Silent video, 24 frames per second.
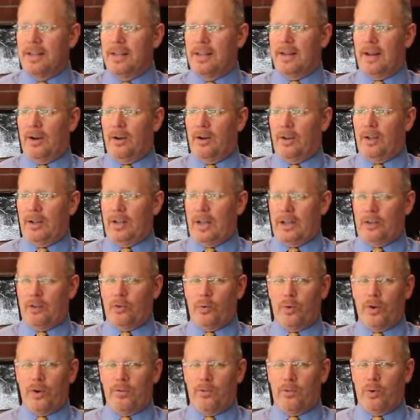that only like
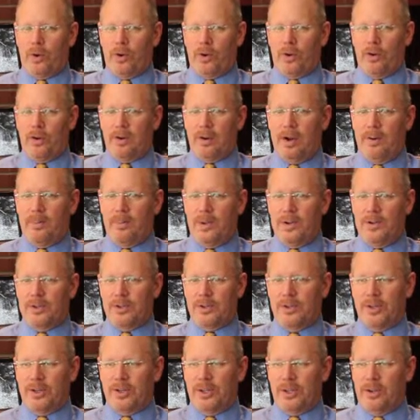3 or 4
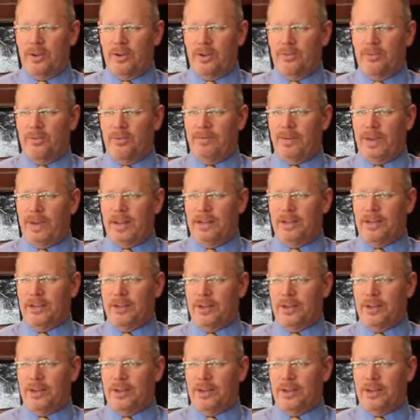pieces of clothing fit.